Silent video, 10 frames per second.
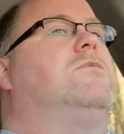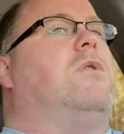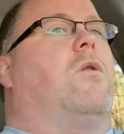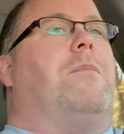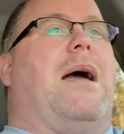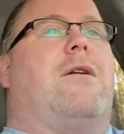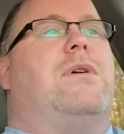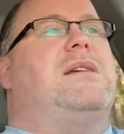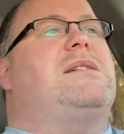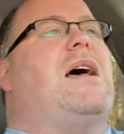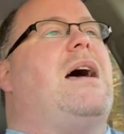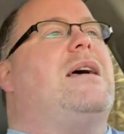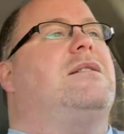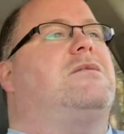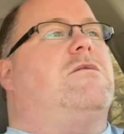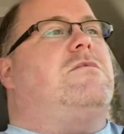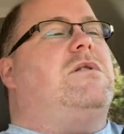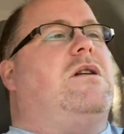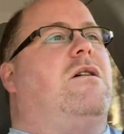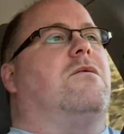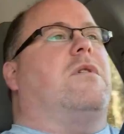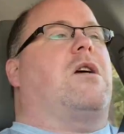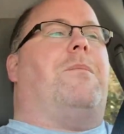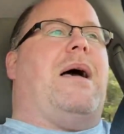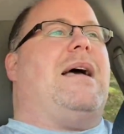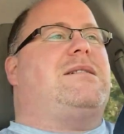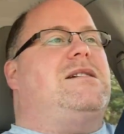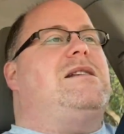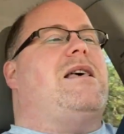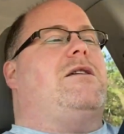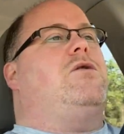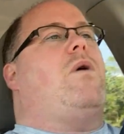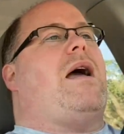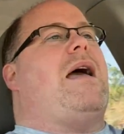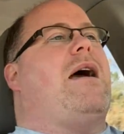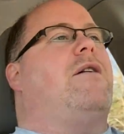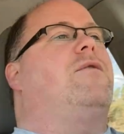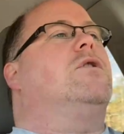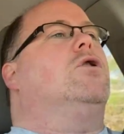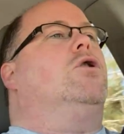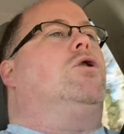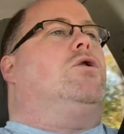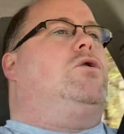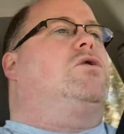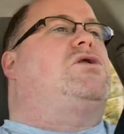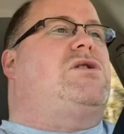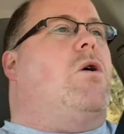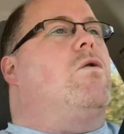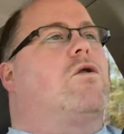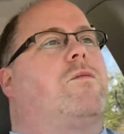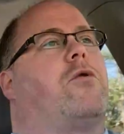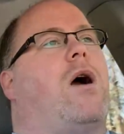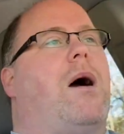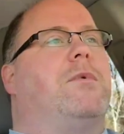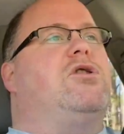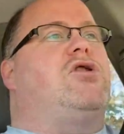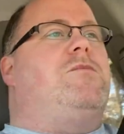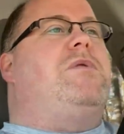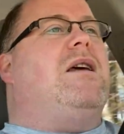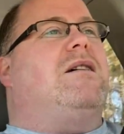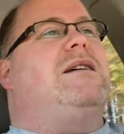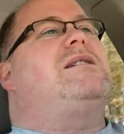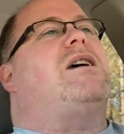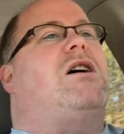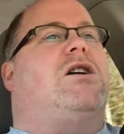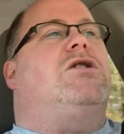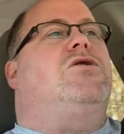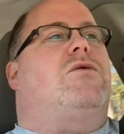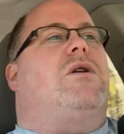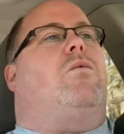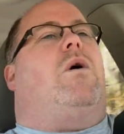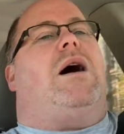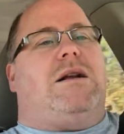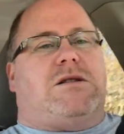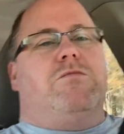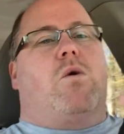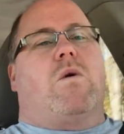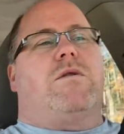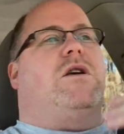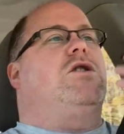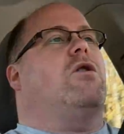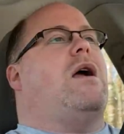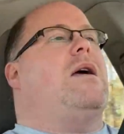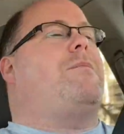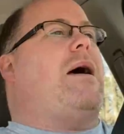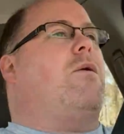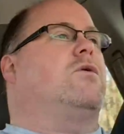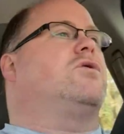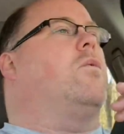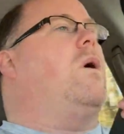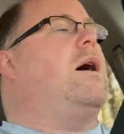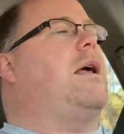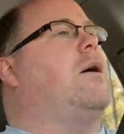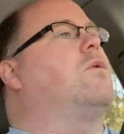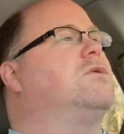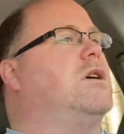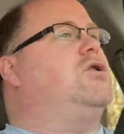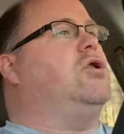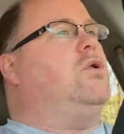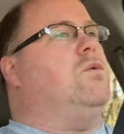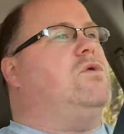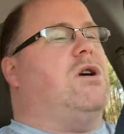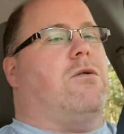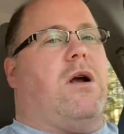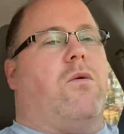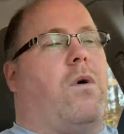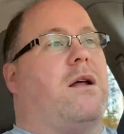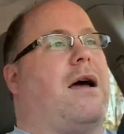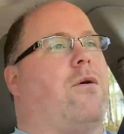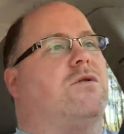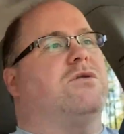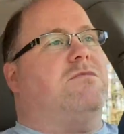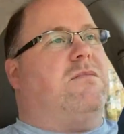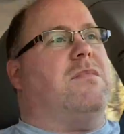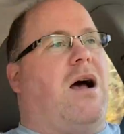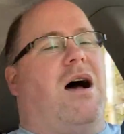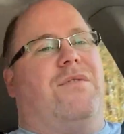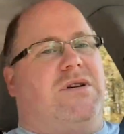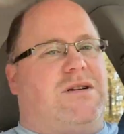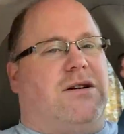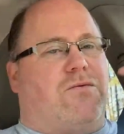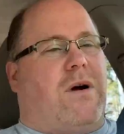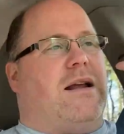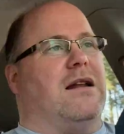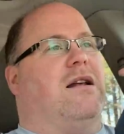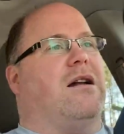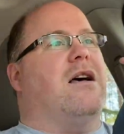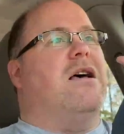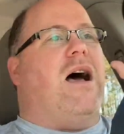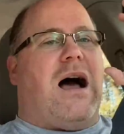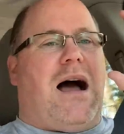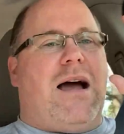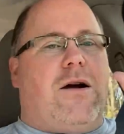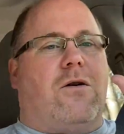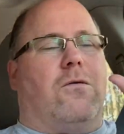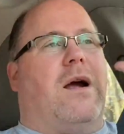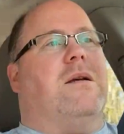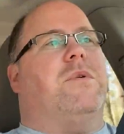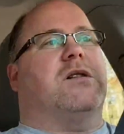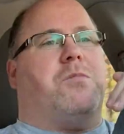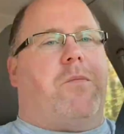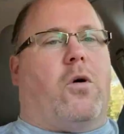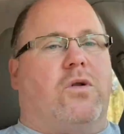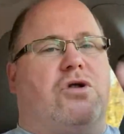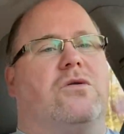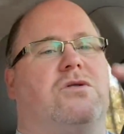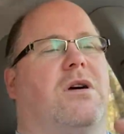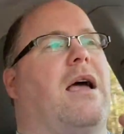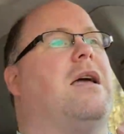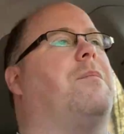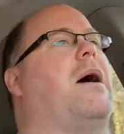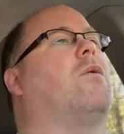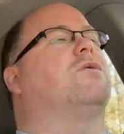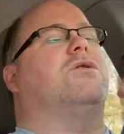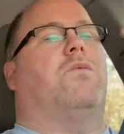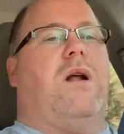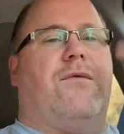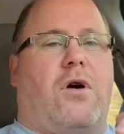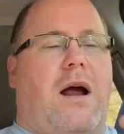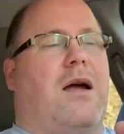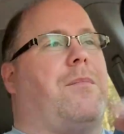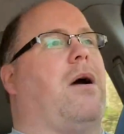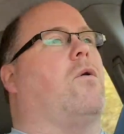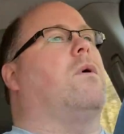or battery size, the capacity that you have, your solar probably should be at least 100 watts more than your amp hours or watt hours that you generate. Watt hours obviously is rated at a higher rate, but it's proportional to amp hours. So whatever your amp hour